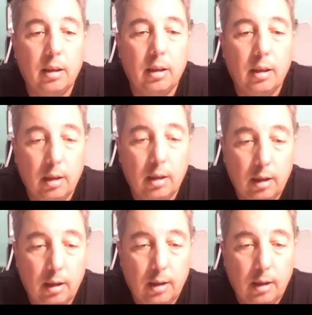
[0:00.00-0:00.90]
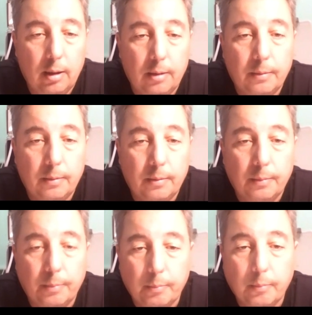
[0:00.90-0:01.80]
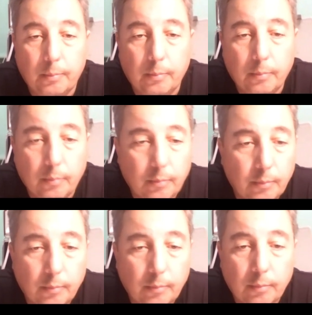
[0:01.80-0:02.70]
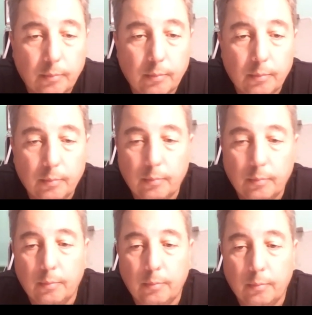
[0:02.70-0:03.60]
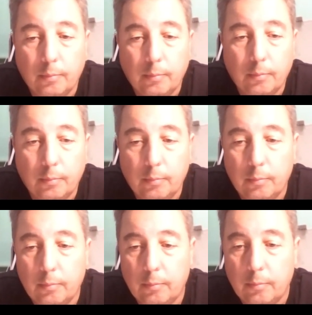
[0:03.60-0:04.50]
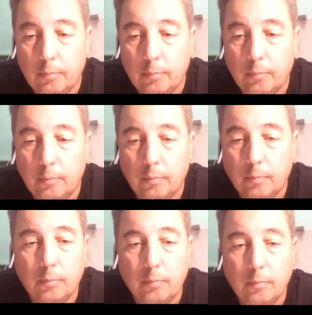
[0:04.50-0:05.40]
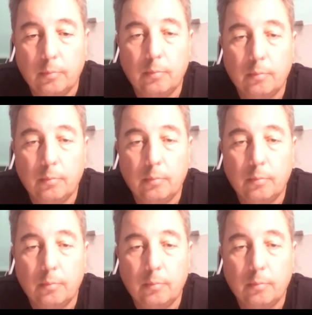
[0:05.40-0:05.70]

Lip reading: (no one is talking)